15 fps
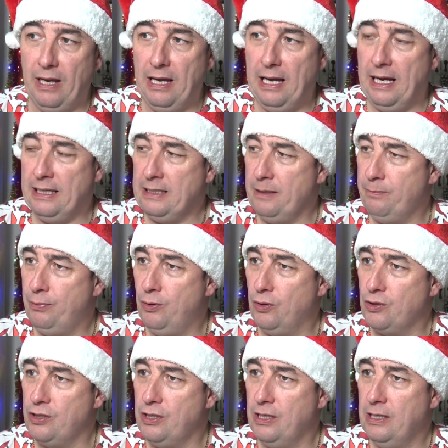and I
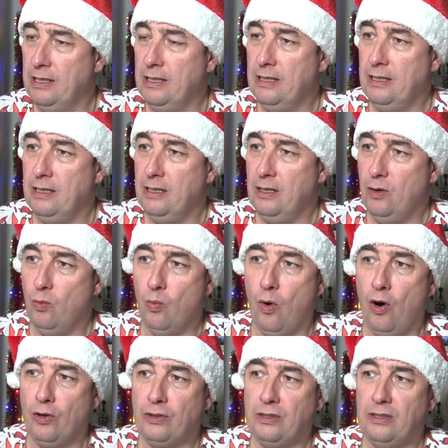put
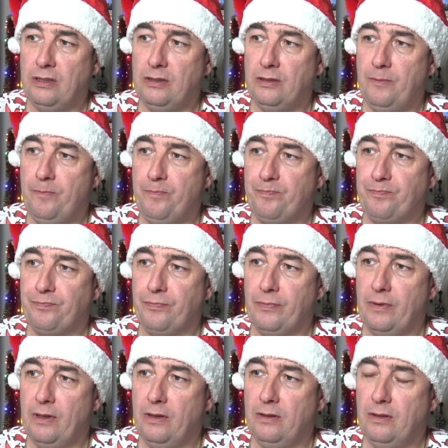1,
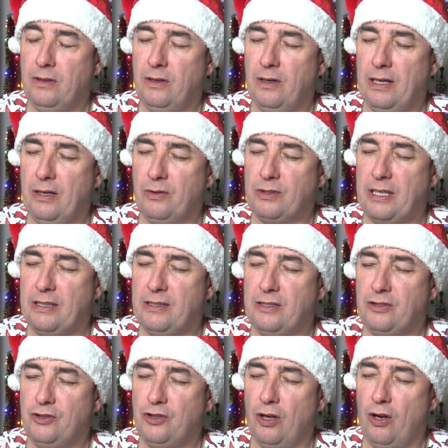I always get
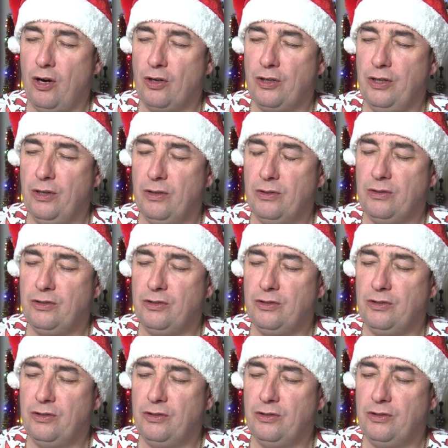this, Jolokia,